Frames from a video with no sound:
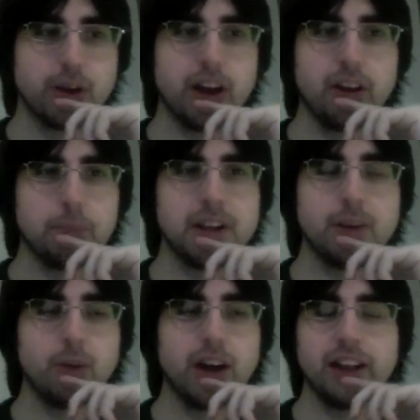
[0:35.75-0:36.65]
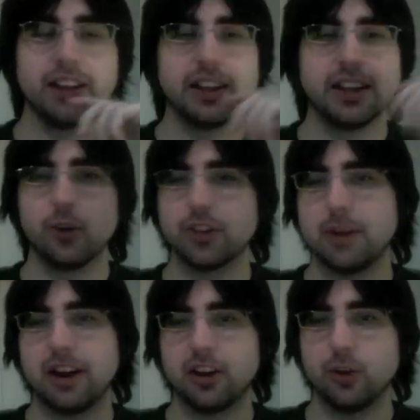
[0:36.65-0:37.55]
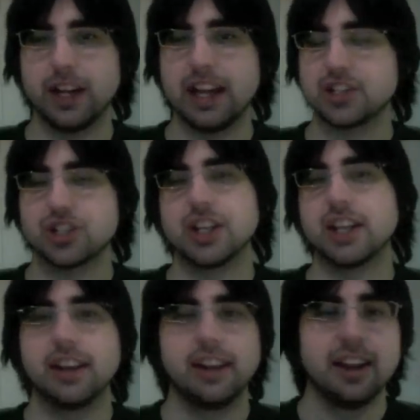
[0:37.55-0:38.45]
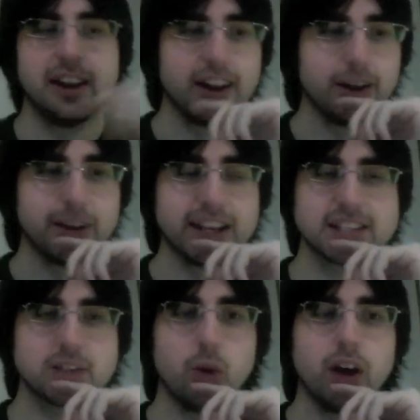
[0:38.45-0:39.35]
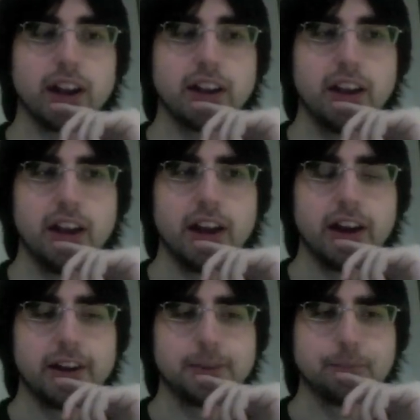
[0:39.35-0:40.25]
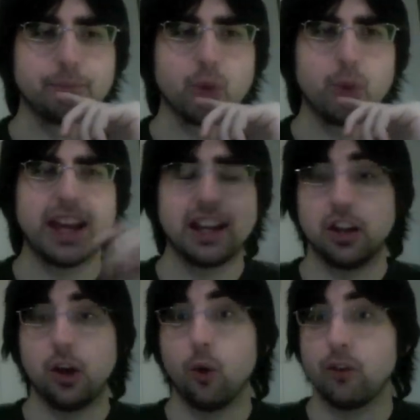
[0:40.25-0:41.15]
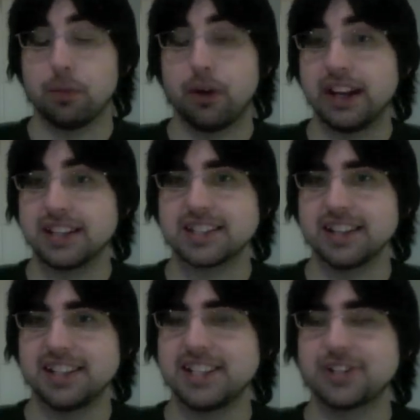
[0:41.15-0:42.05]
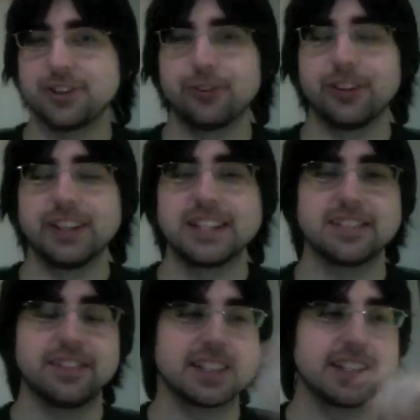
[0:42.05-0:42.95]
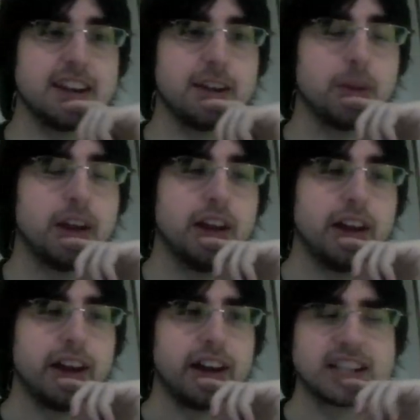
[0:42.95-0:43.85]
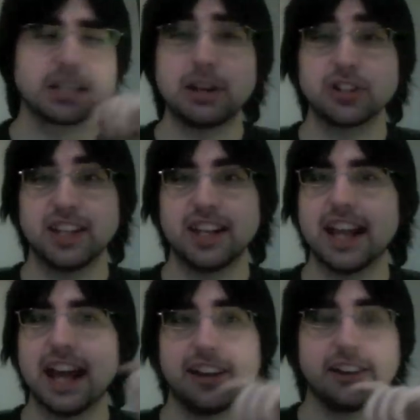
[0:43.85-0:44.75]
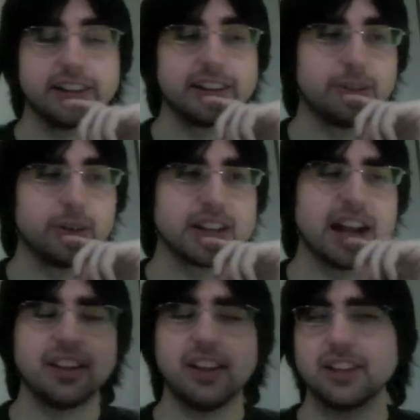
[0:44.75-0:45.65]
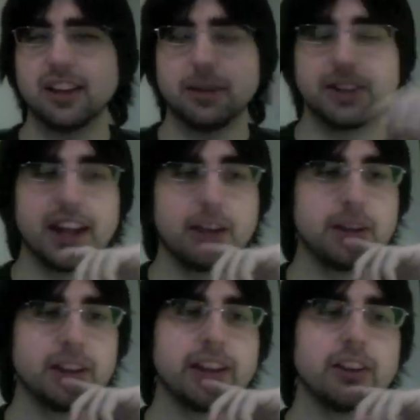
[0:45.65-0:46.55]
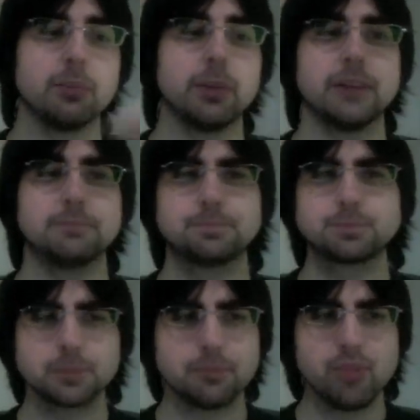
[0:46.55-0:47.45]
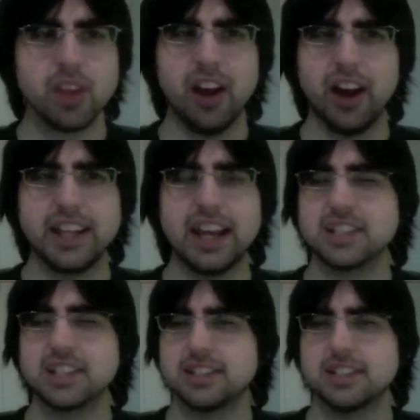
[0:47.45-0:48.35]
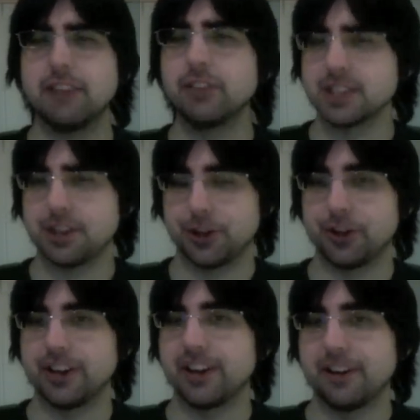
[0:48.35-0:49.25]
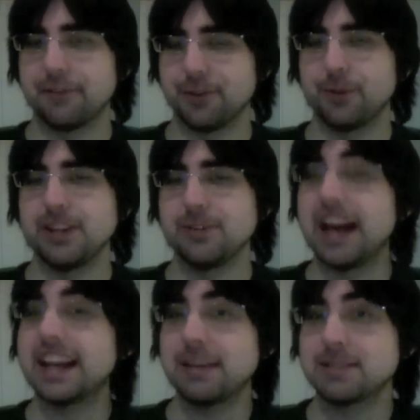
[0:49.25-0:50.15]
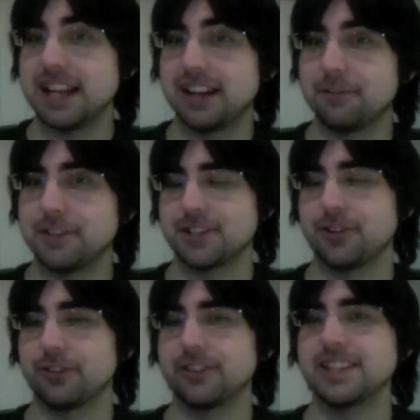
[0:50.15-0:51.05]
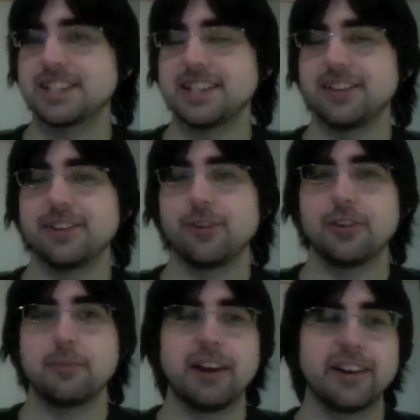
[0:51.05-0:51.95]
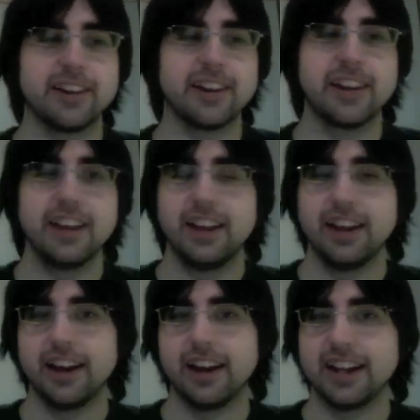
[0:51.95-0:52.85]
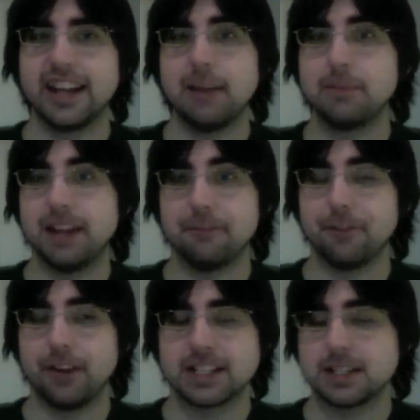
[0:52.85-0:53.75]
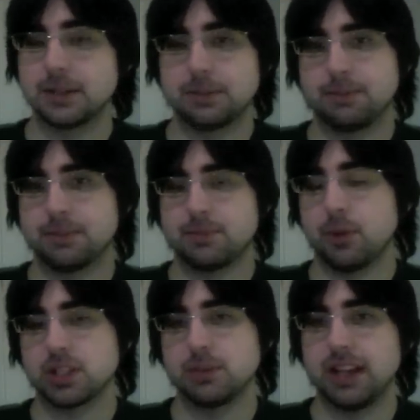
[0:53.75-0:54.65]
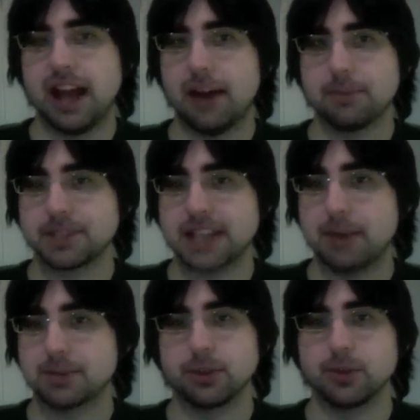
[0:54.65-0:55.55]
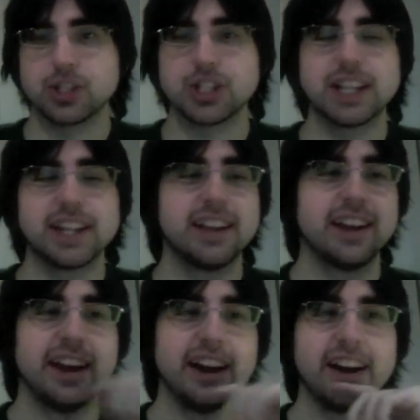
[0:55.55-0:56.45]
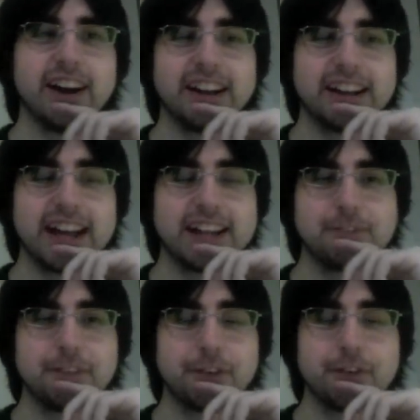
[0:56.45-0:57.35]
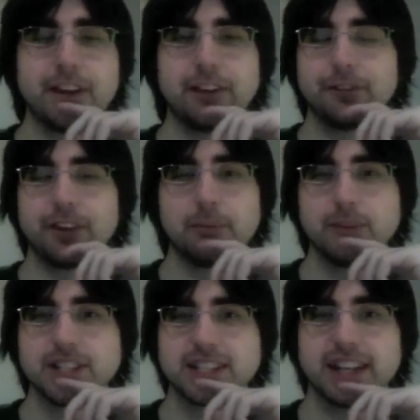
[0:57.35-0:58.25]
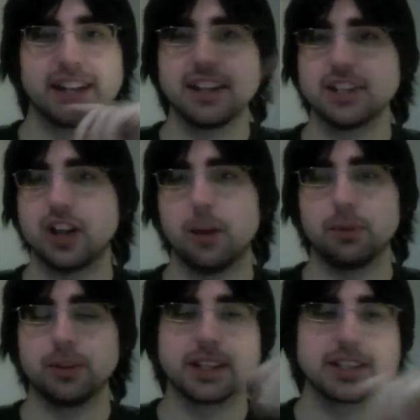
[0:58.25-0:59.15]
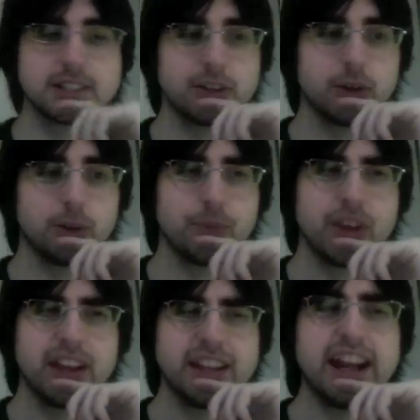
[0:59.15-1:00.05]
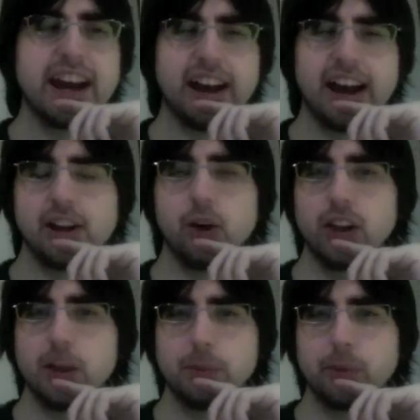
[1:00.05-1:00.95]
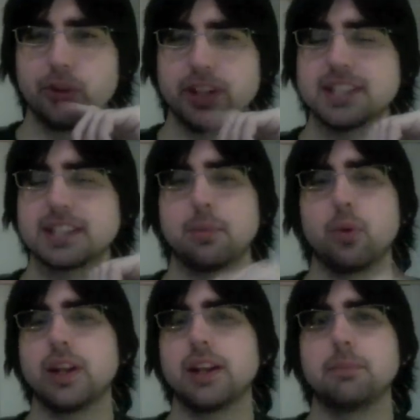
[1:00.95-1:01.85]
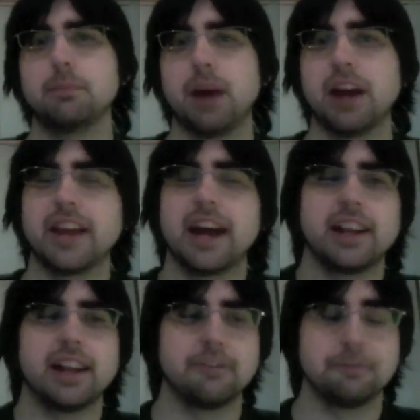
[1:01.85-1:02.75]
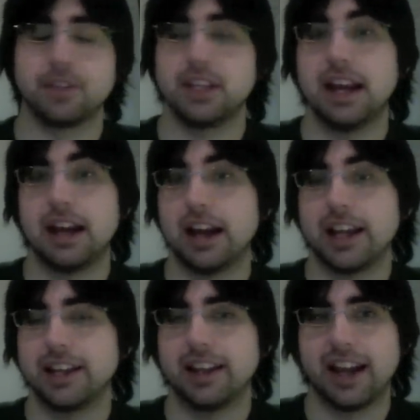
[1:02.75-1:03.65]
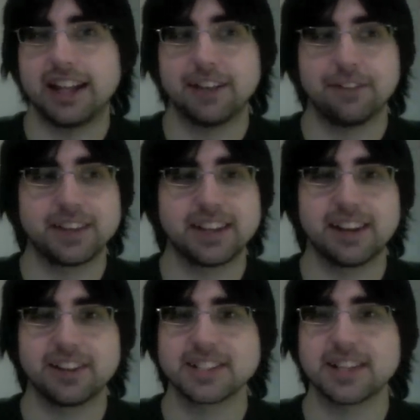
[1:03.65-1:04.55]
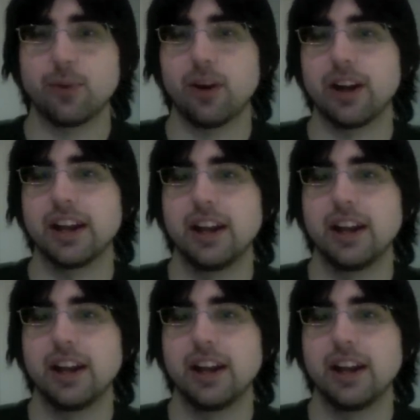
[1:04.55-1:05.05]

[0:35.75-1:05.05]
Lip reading: Well, meanwhile in North America we get shit, we get squat. We get an overpriced digital release of this game, especially in Canada, which I'll talk about that a bit later. But yeah, Devil's Third for the Wii U. That game's getting a physical release here in North America. A game that is supposed to be absolute shit. And for Fatal Frame, we just get an eShop release. So yeah, I know a lot of people are really disappointed by that, and yeah, I definitely can understand why.